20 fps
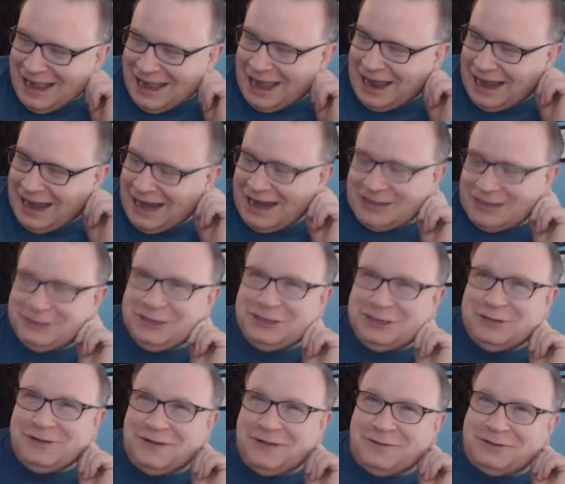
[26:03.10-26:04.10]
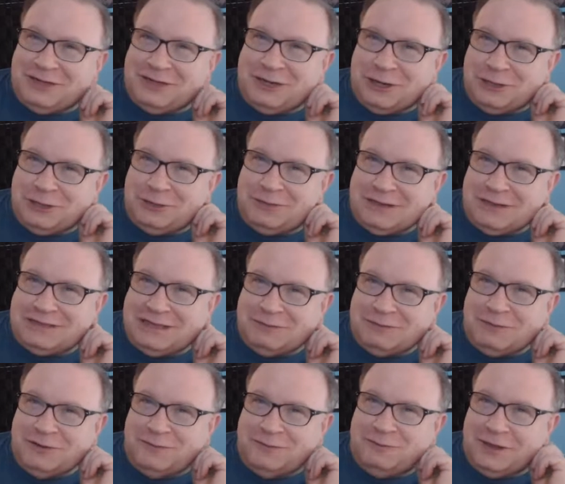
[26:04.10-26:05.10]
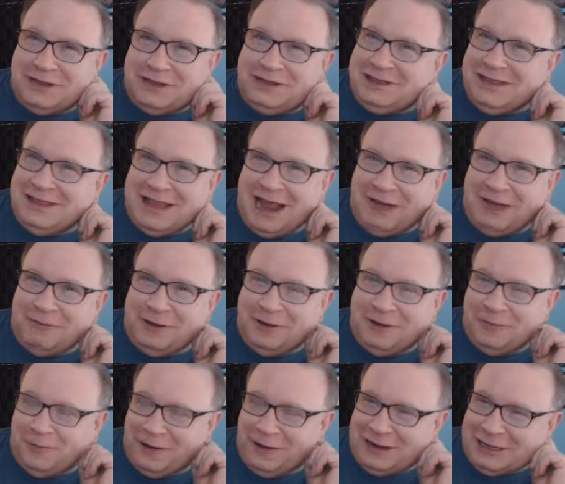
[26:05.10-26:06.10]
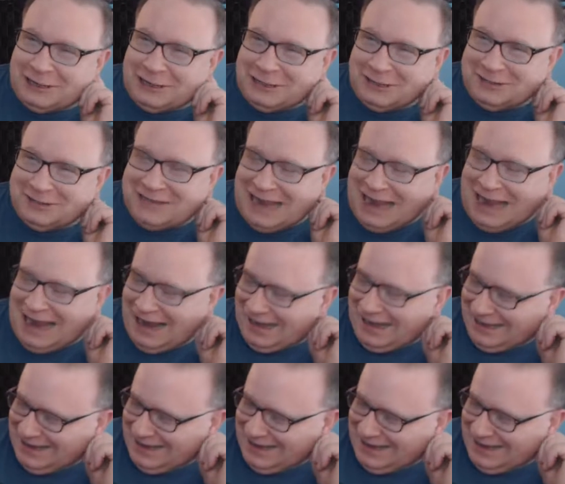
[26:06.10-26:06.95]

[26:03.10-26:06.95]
I actually do have a signature wrestling move, but I wouldn't want to do that.